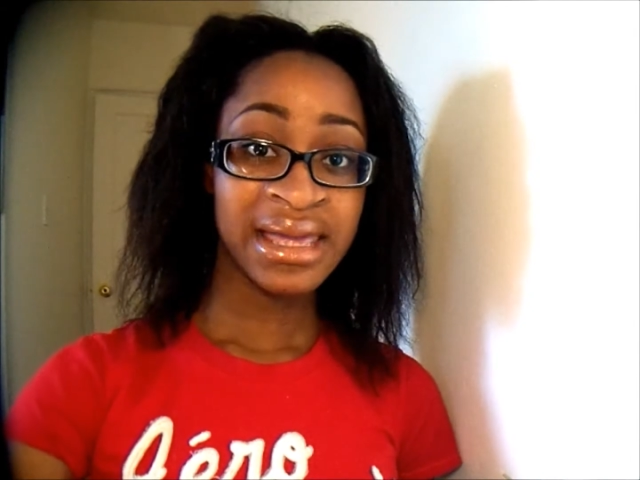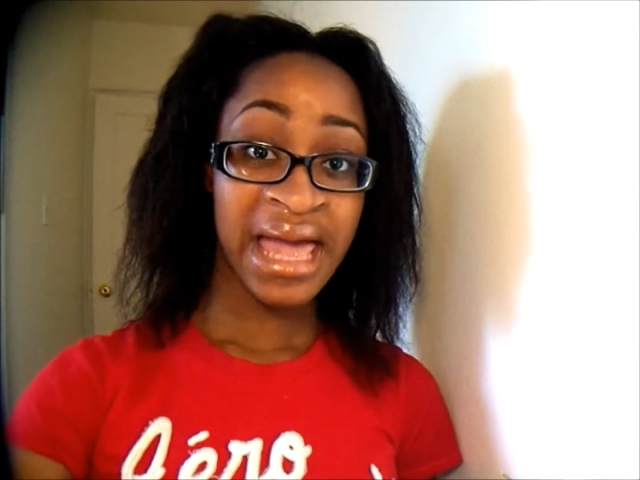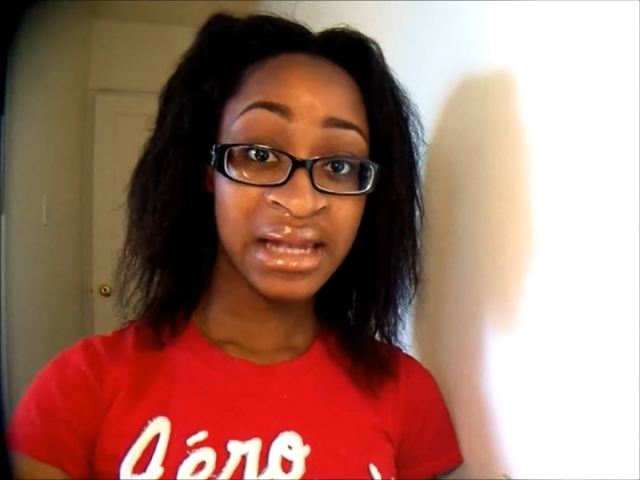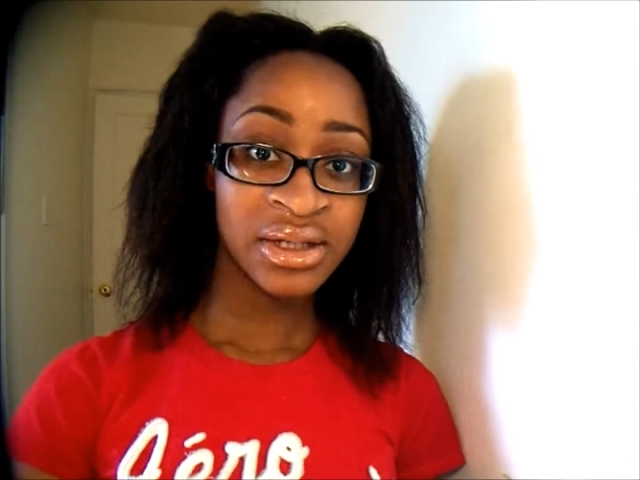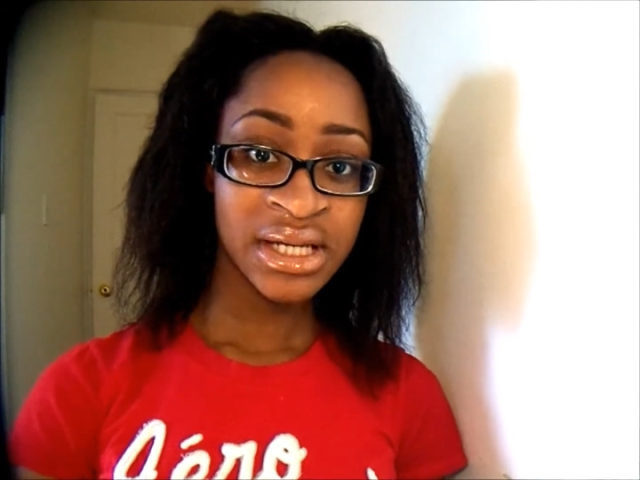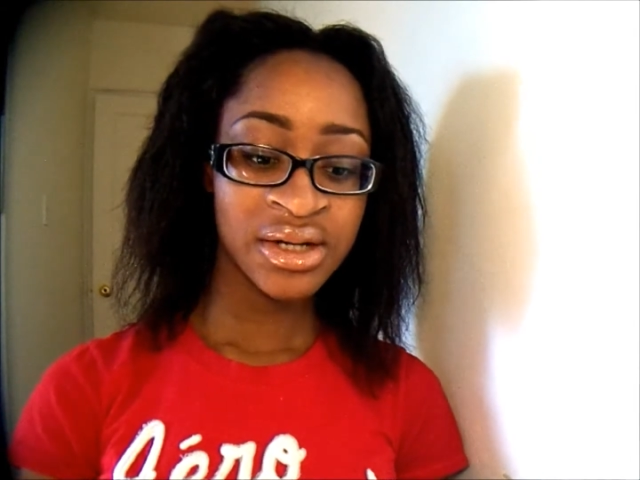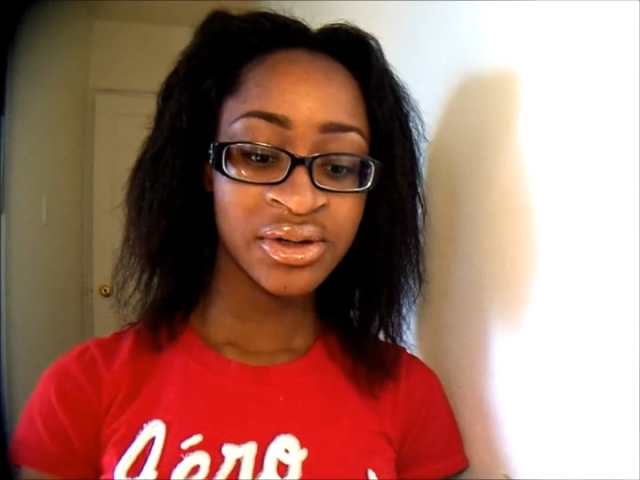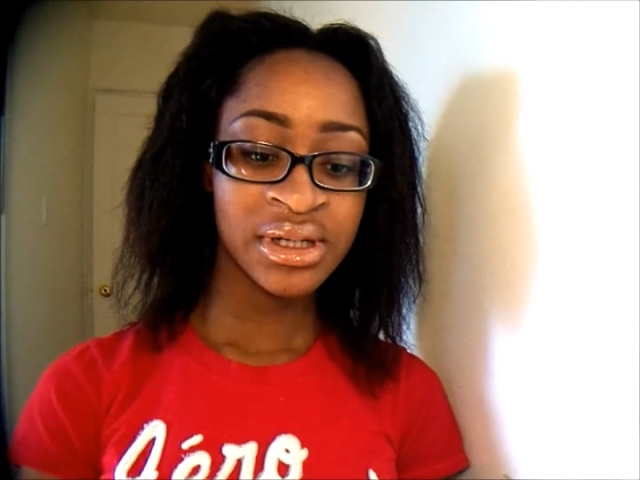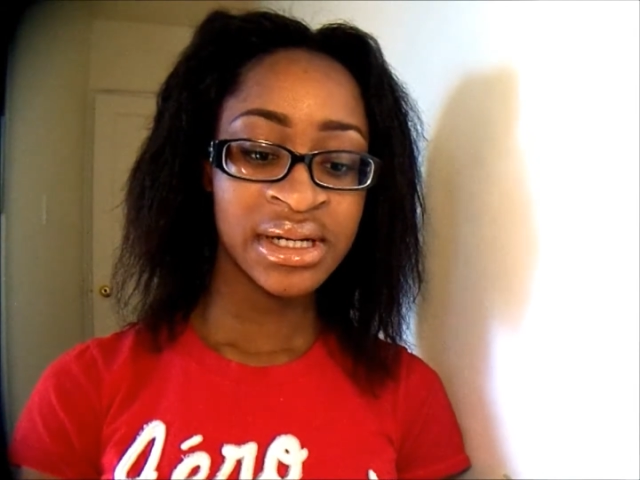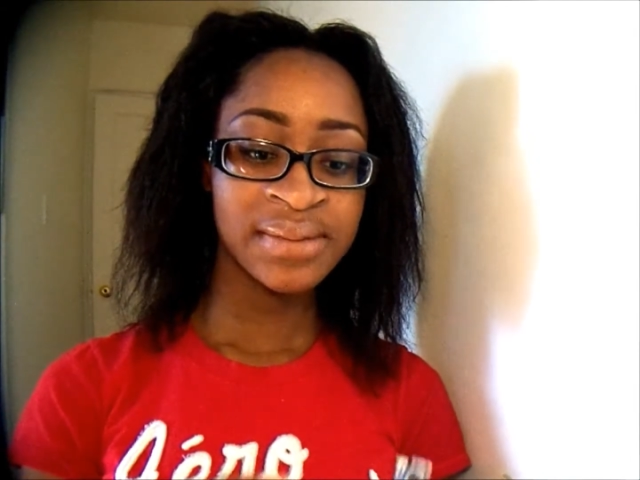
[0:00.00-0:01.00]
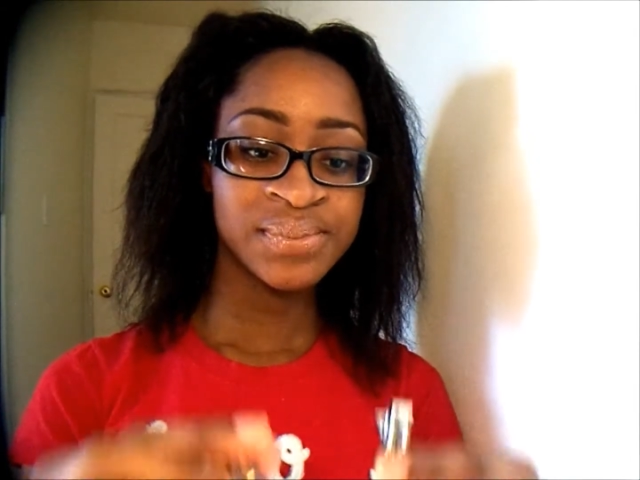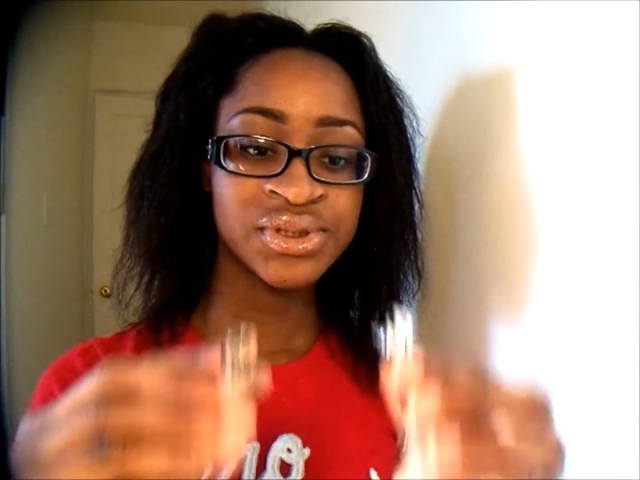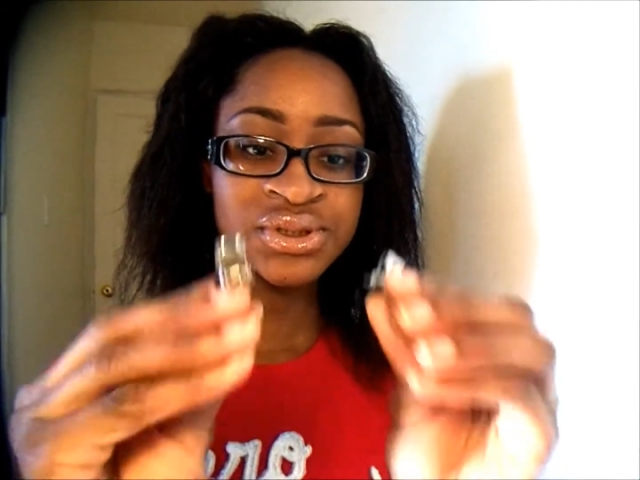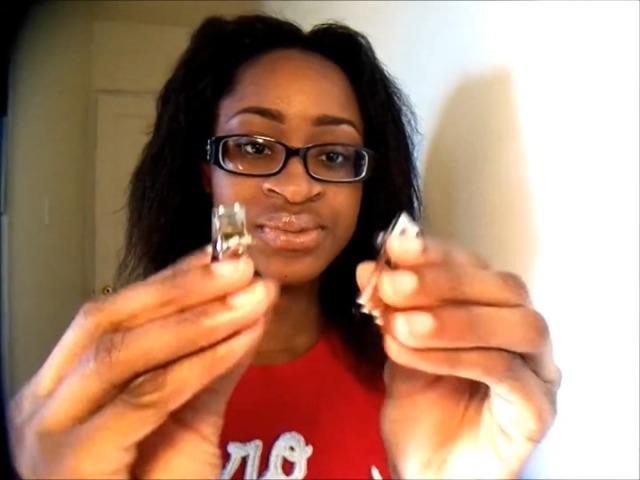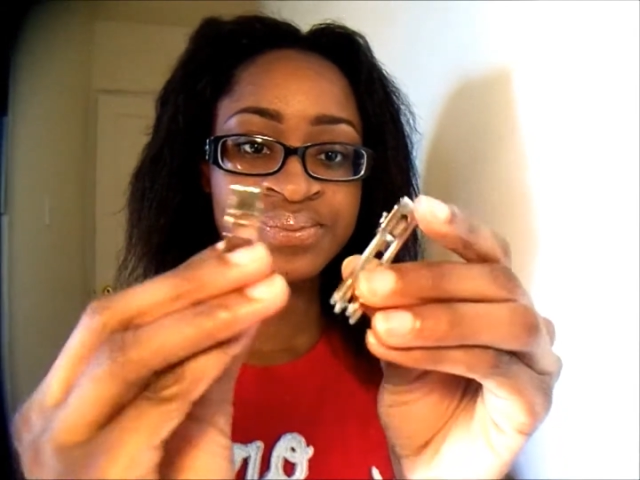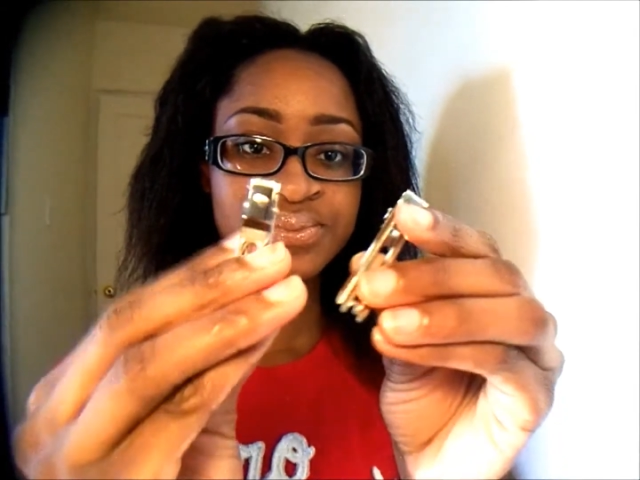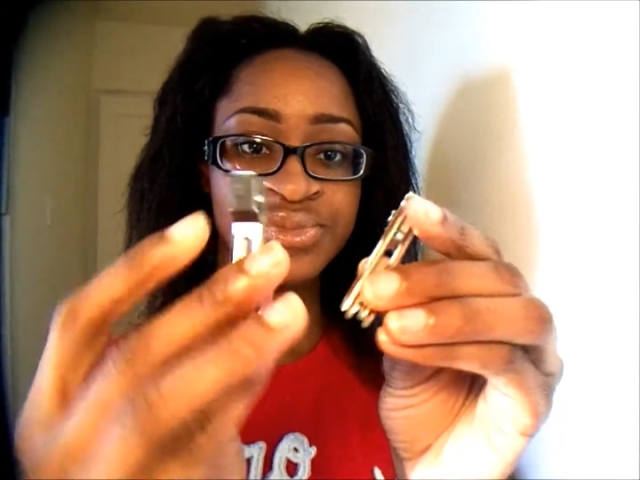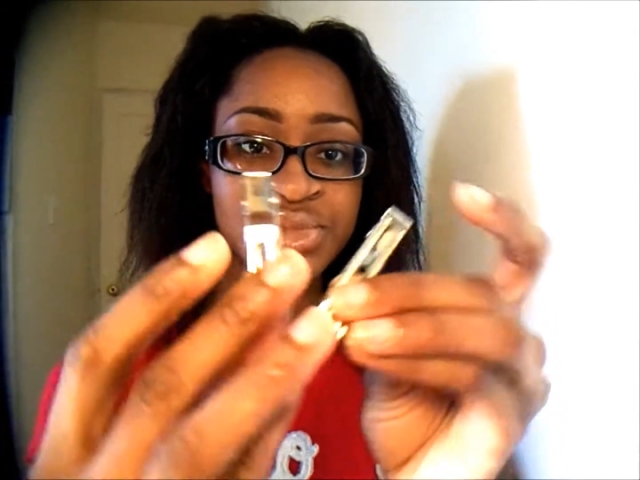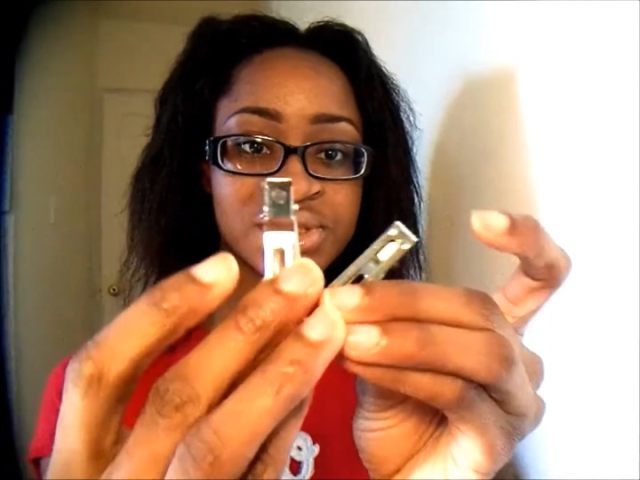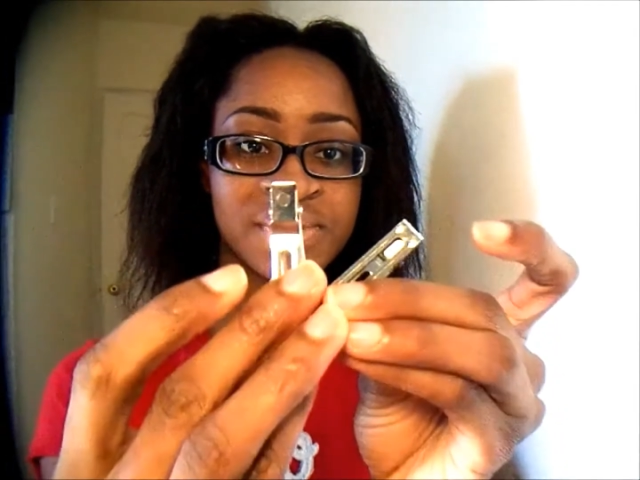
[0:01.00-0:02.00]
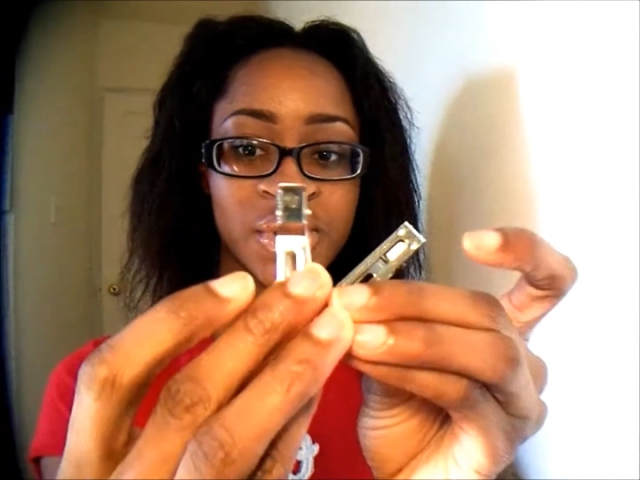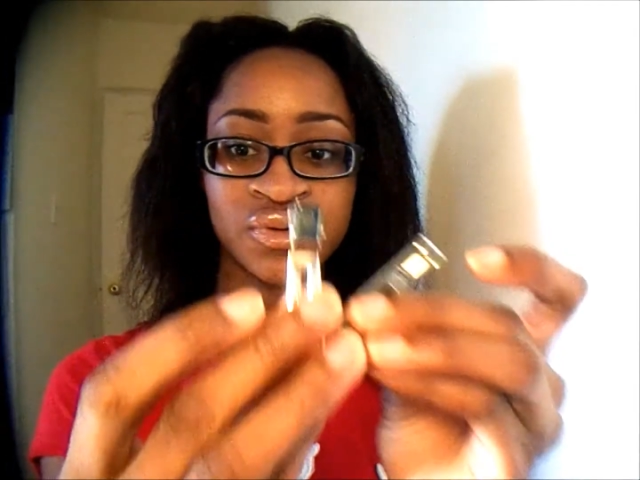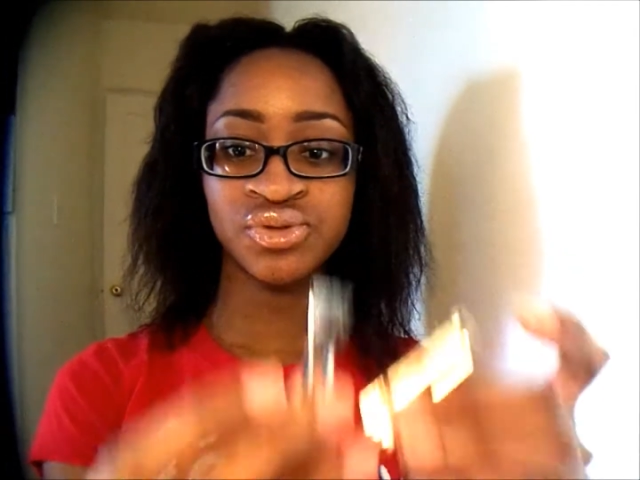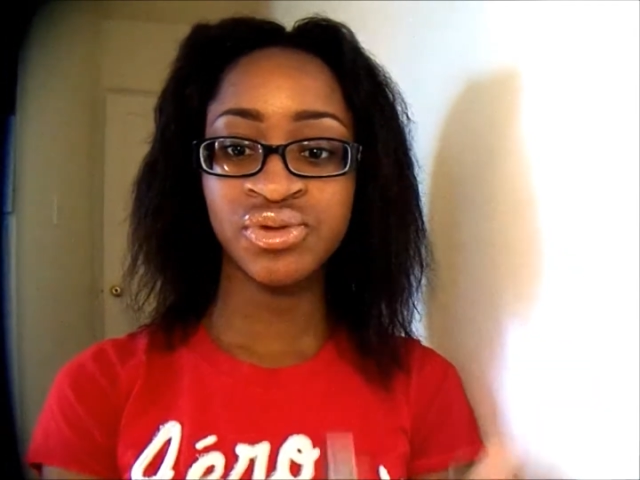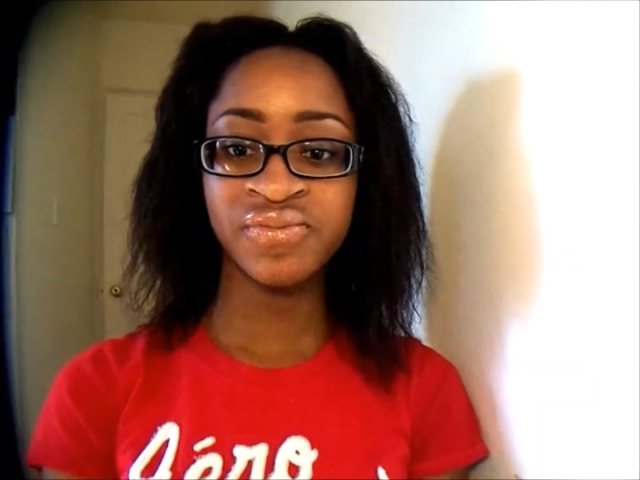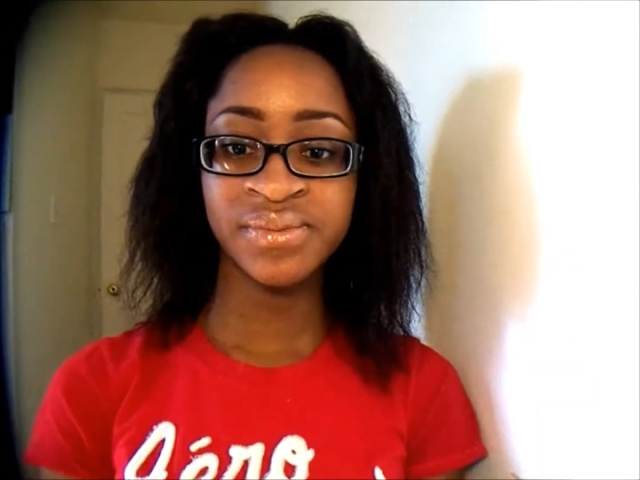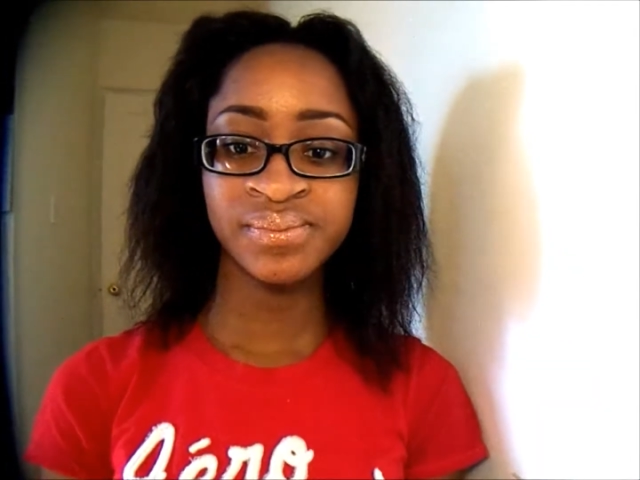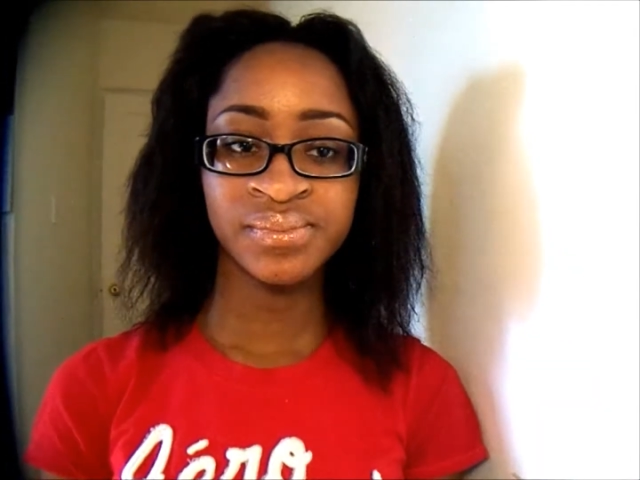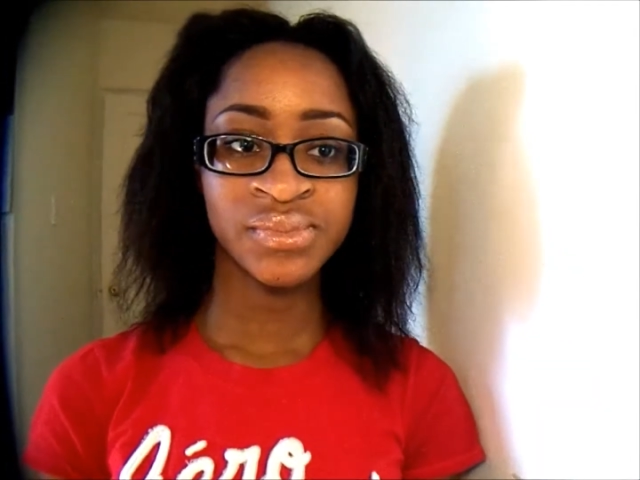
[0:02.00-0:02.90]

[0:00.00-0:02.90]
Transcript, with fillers: alligator clips, just about two of them.